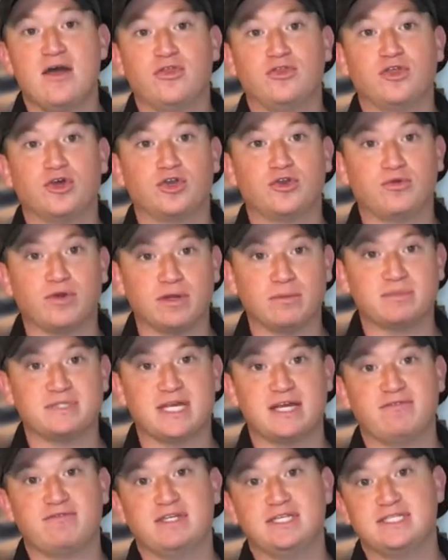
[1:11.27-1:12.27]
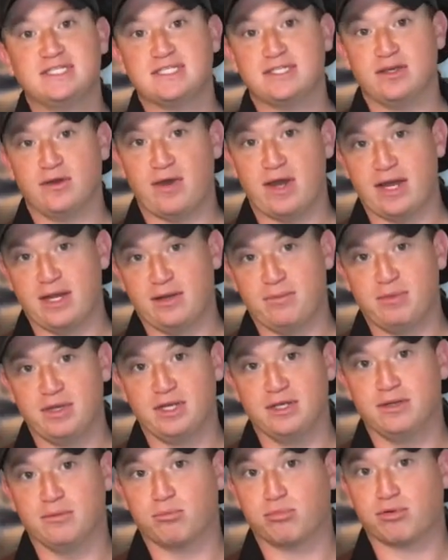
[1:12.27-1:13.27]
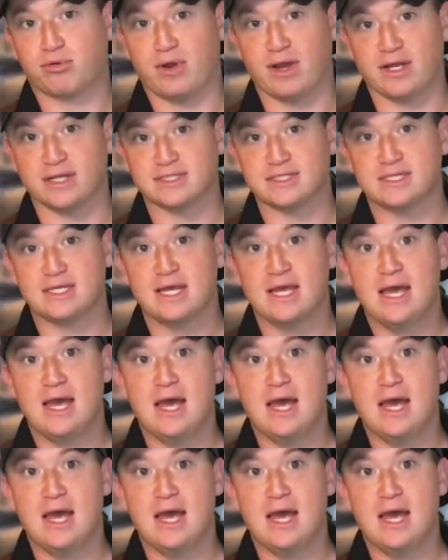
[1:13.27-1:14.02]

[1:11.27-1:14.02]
the grip safety still had to be depressed.